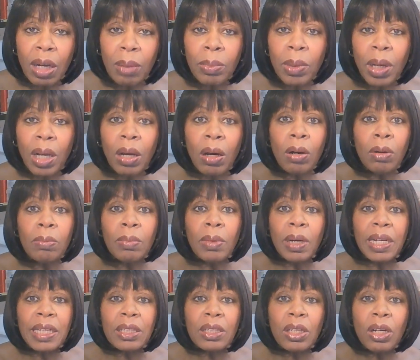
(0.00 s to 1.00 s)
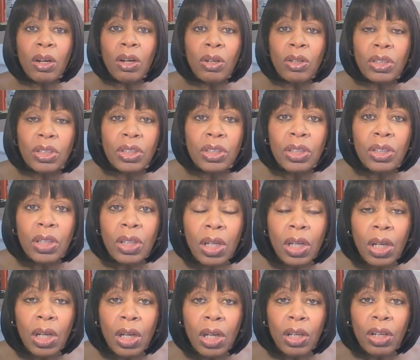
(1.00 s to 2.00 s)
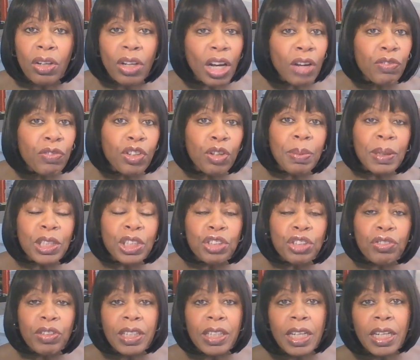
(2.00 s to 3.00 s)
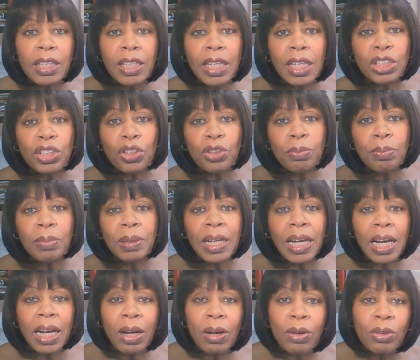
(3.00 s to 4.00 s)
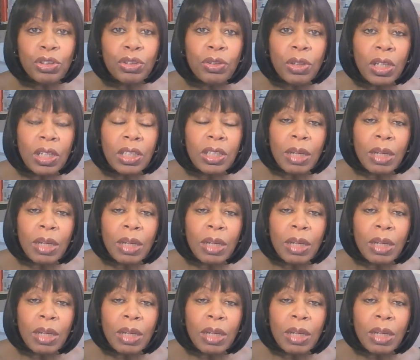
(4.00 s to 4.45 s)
I'm like, oh my god have you been drinking? They took me out.